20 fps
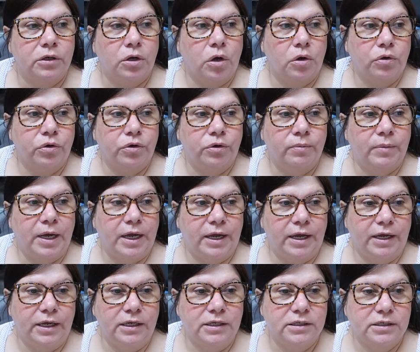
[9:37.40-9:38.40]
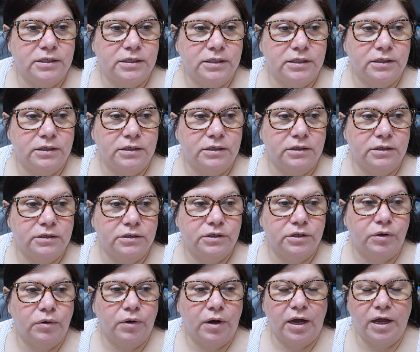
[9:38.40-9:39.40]
go through my eggs still.
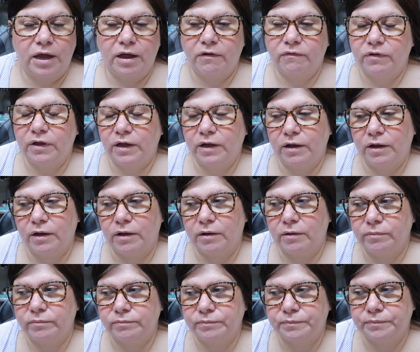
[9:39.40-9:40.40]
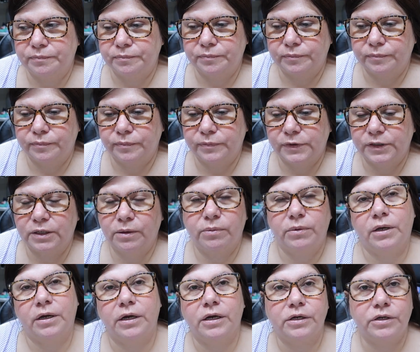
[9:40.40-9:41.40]
So I have like a
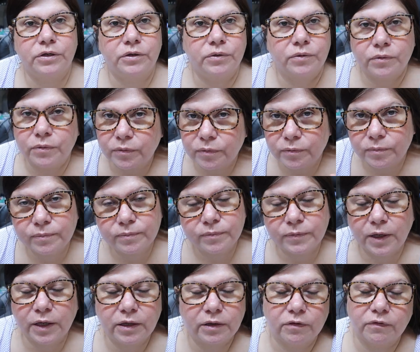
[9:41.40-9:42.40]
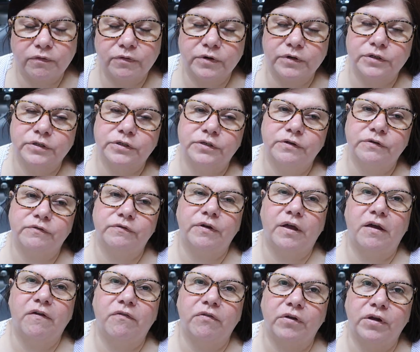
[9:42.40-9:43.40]
something I do like the 1st of
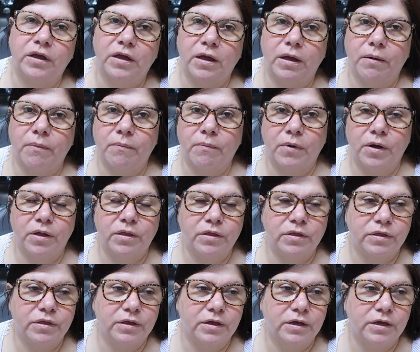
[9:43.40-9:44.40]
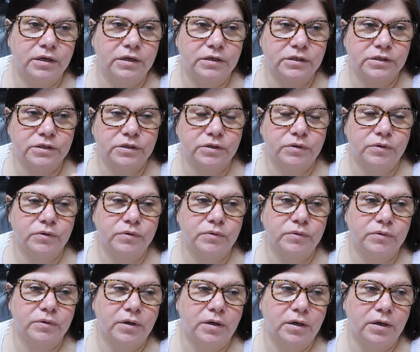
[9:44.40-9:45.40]
every month, and
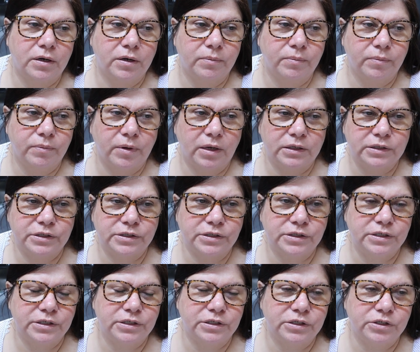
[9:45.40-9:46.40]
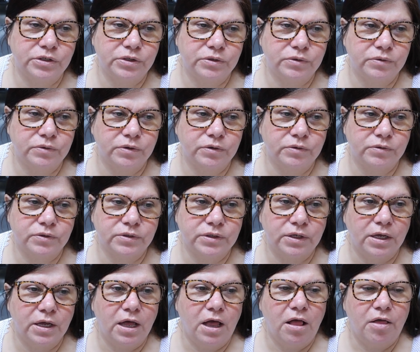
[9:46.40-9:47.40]
so I just need to do those
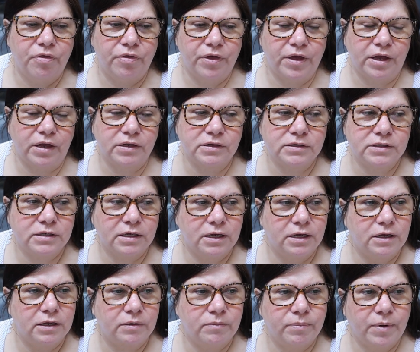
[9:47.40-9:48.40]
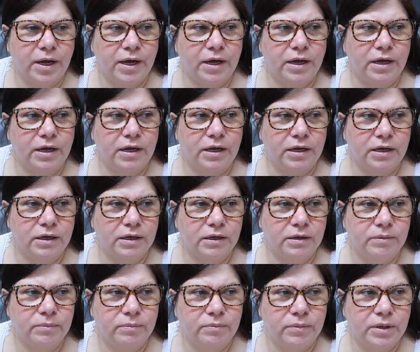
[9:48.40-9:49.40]
things. And by
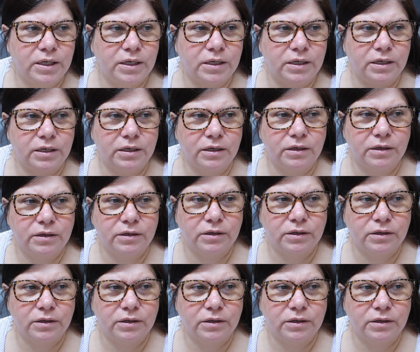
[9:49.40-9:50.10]
me